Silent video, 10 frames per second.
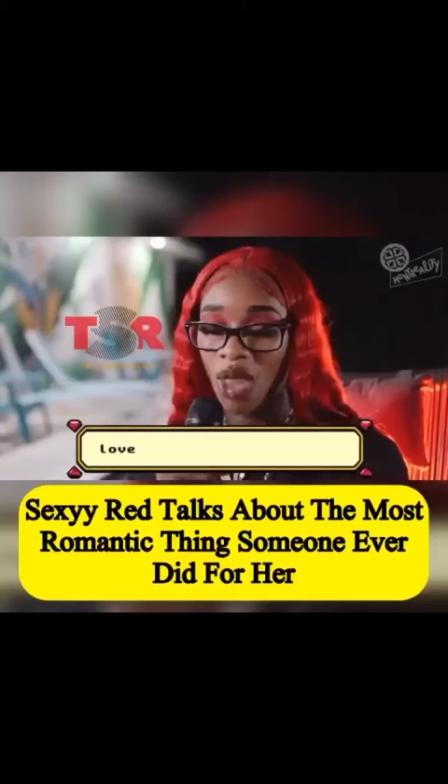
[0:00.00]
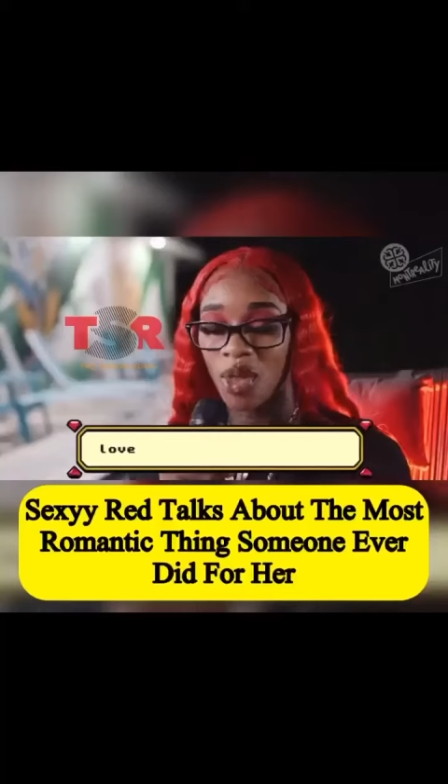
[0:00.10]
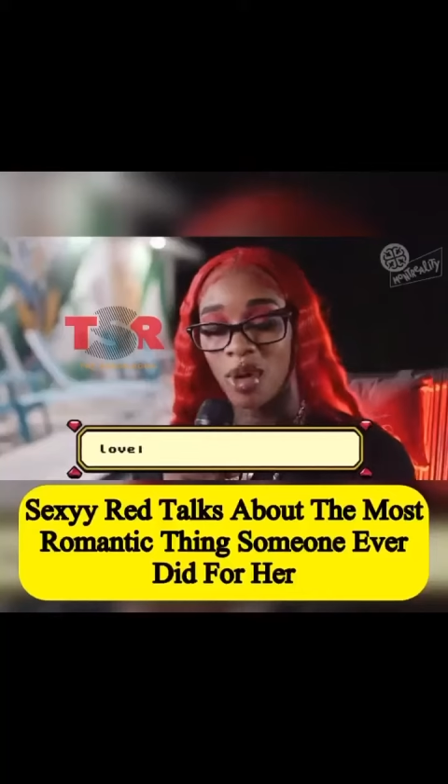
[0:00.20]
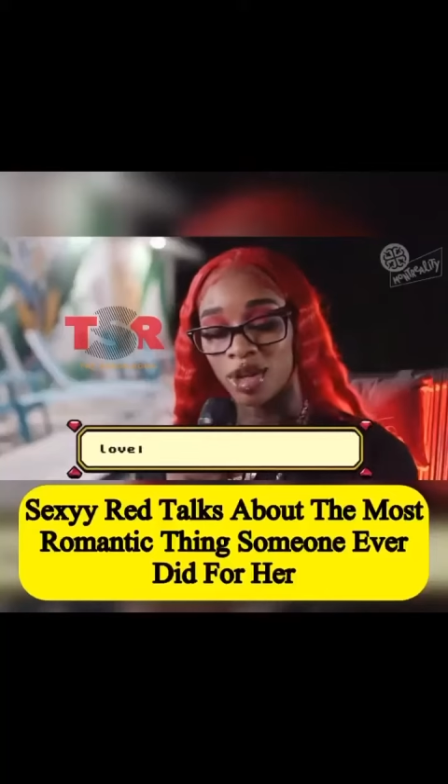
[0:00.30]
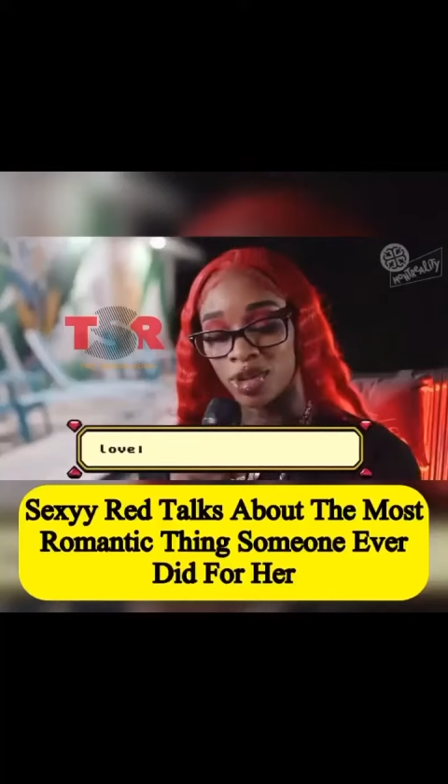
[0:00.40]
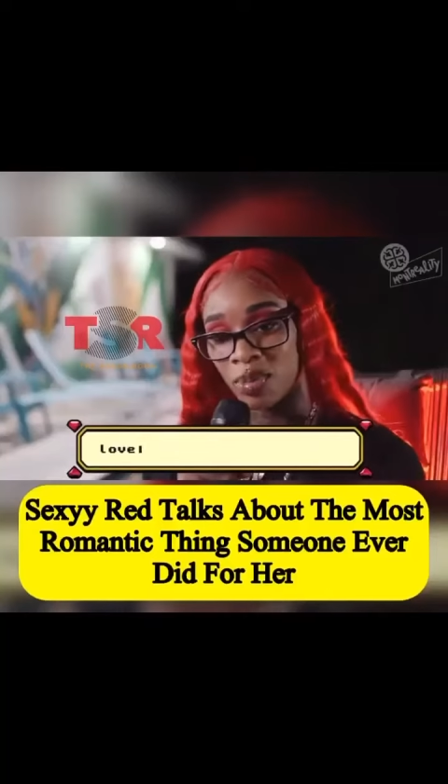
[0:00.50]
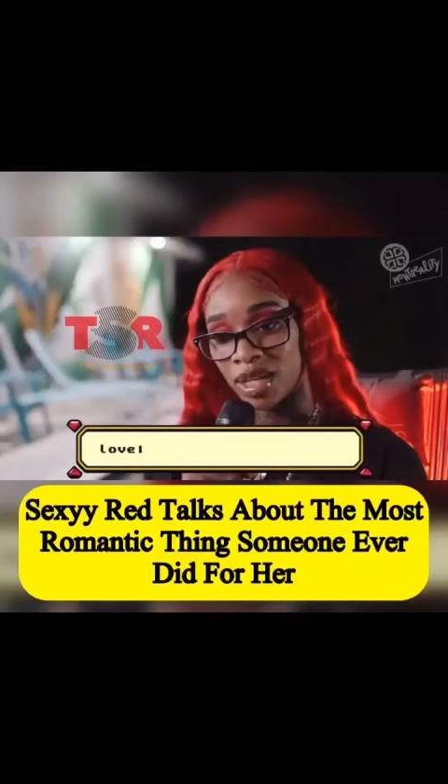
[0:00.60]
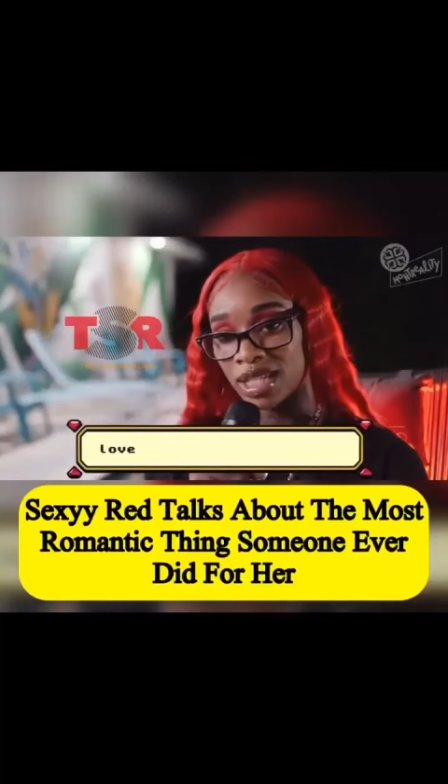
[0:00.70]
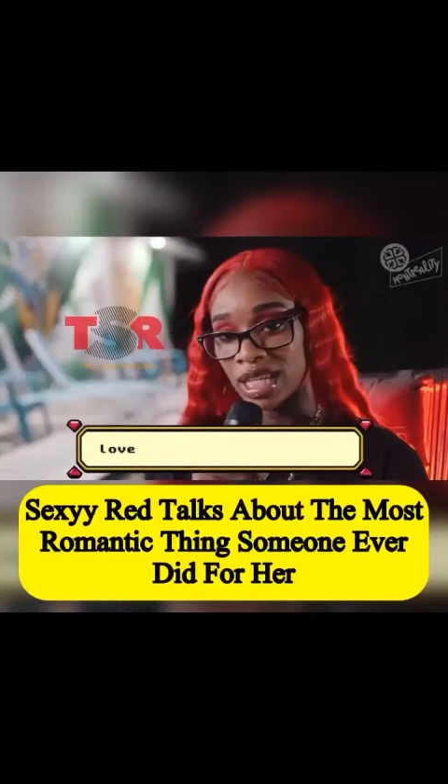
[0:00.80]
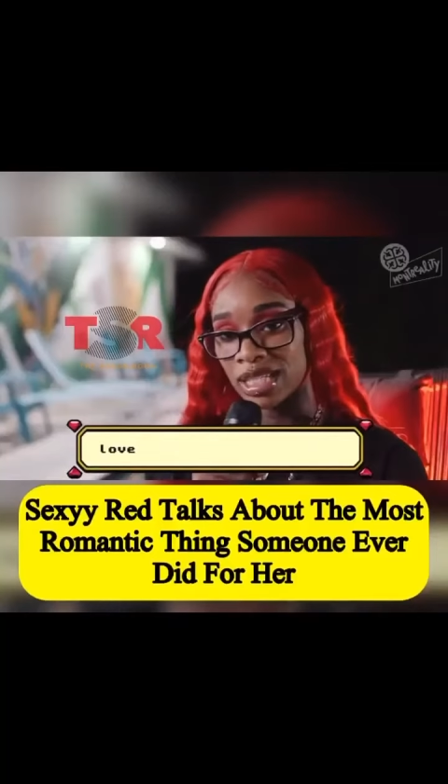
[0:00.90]
I'm also
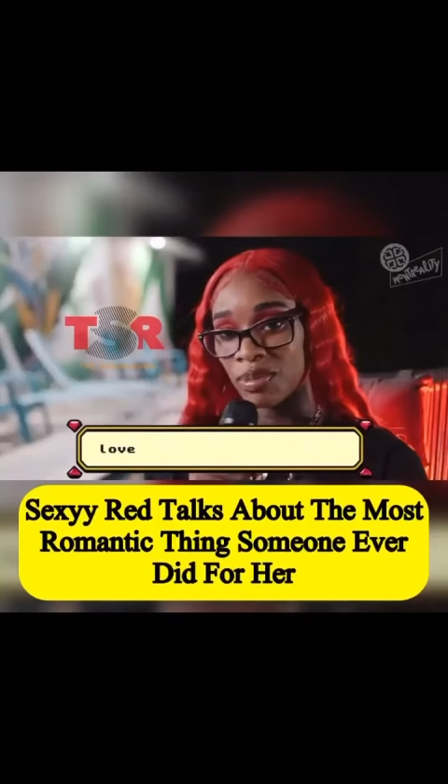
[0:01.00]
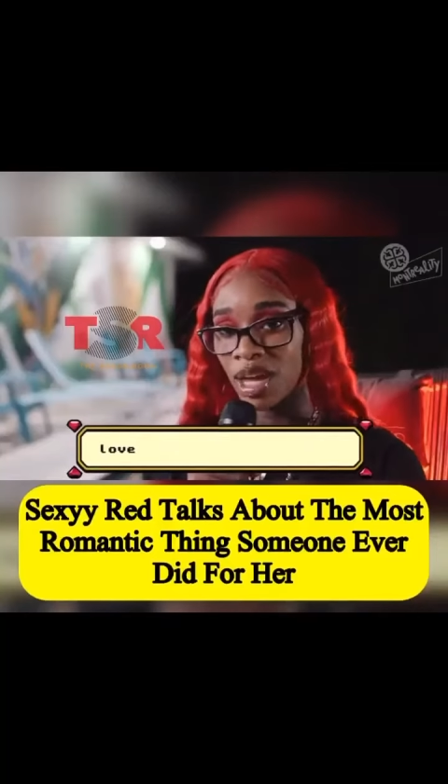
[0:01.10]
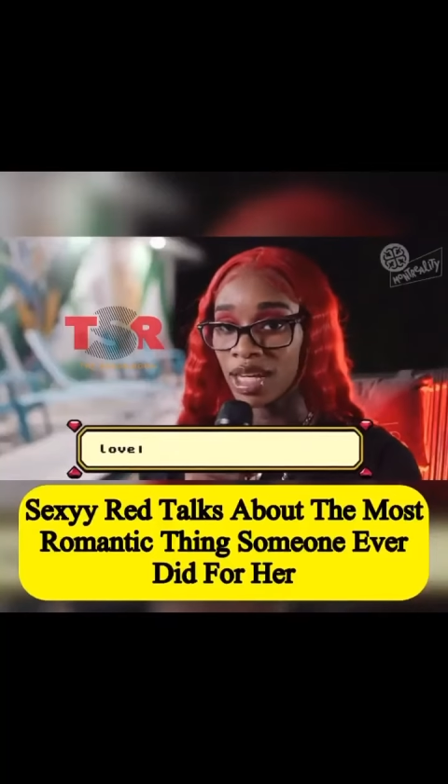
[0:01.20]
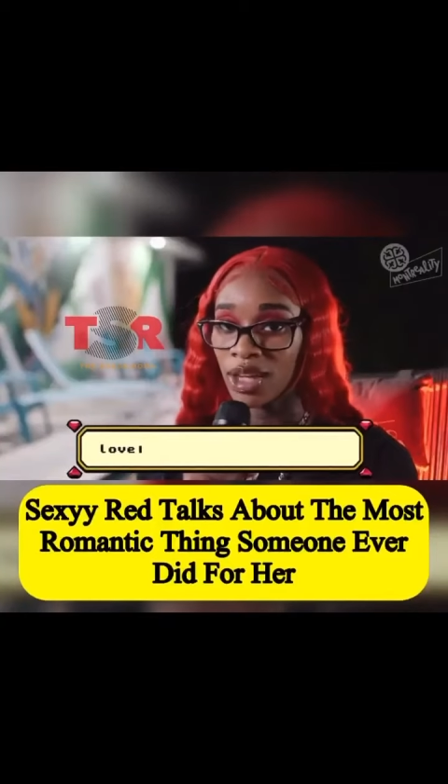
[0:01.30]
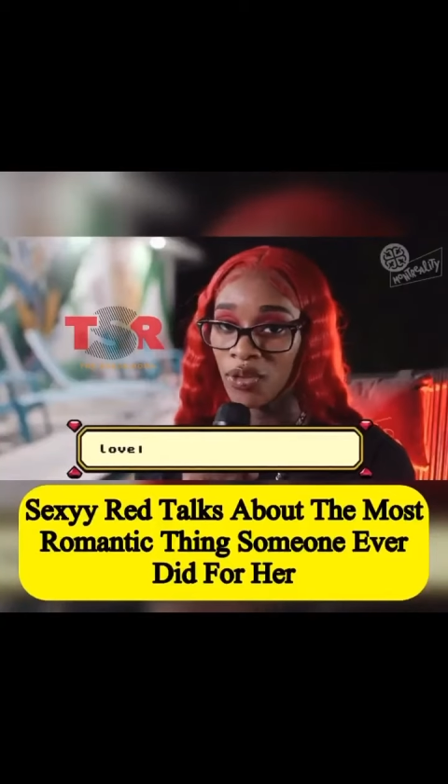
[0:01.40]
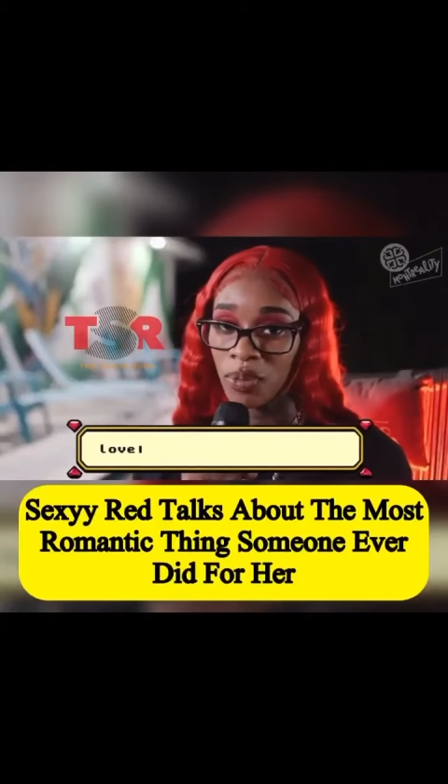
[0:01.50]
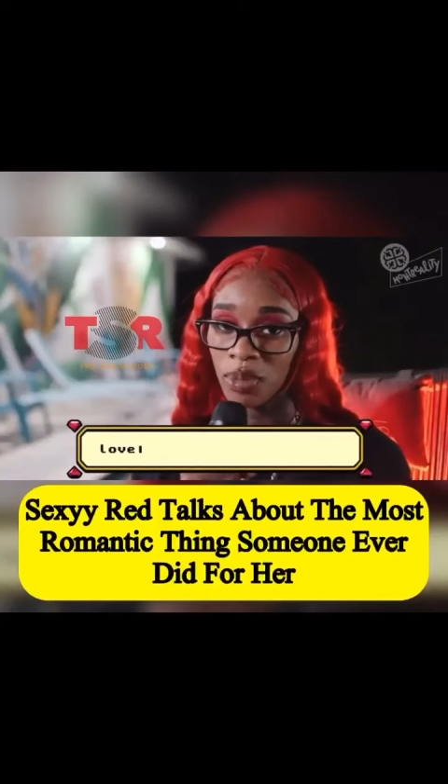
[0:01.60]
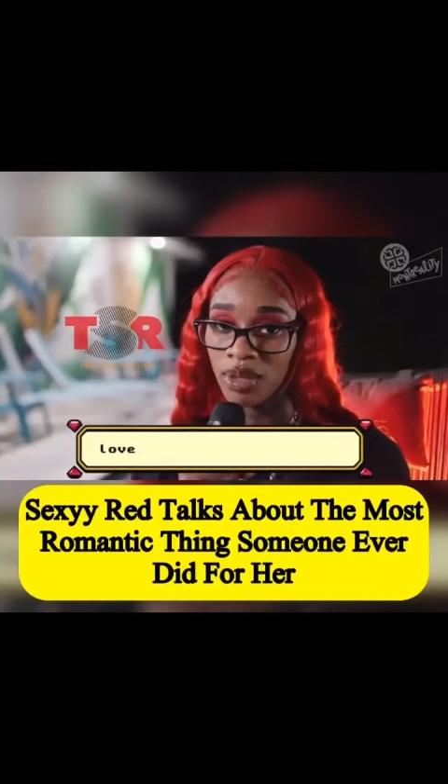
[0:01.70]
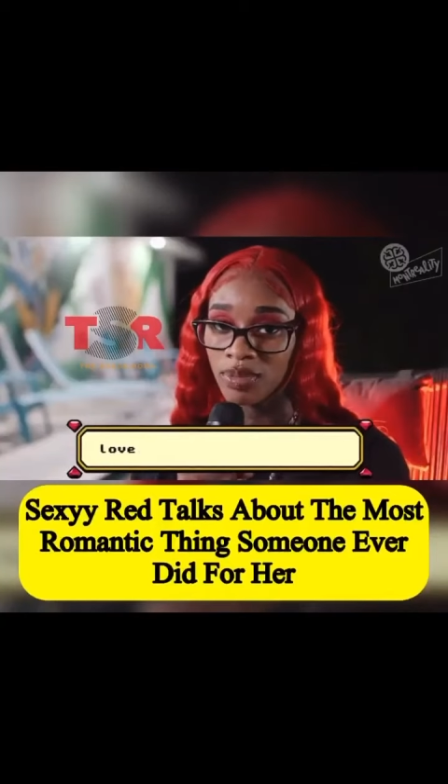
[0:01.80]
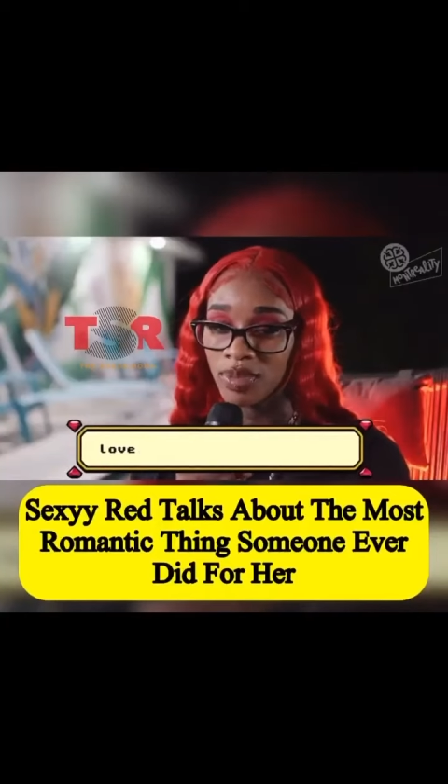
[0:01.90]
mentioning somebody did
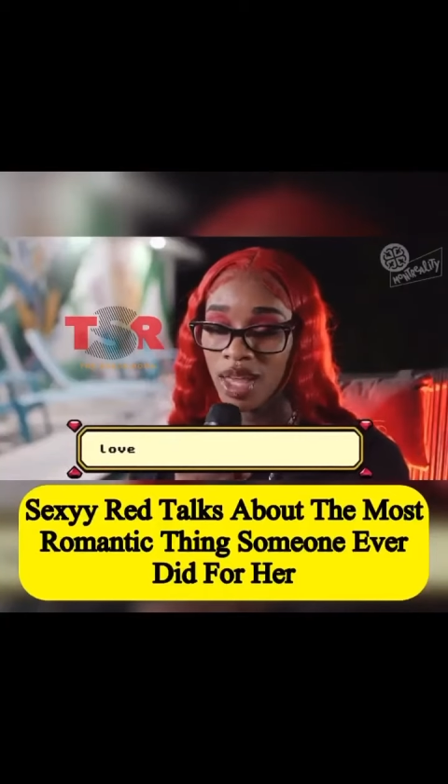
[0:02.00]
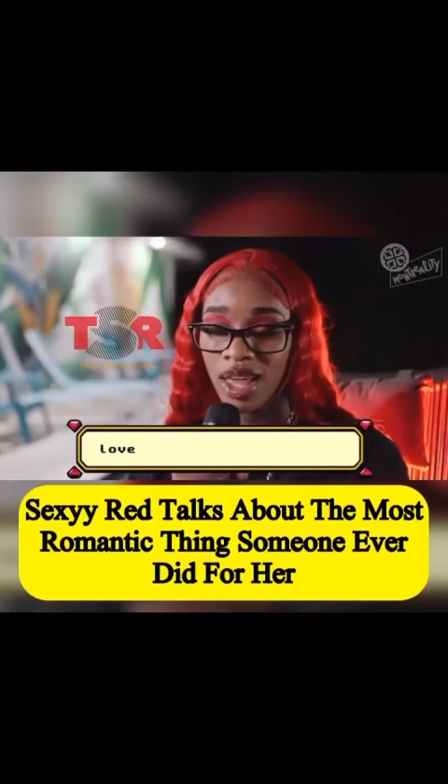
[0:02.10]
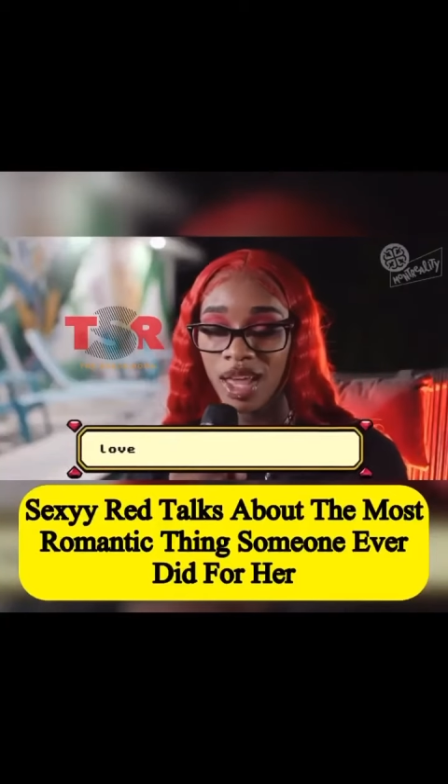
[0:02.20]
for me.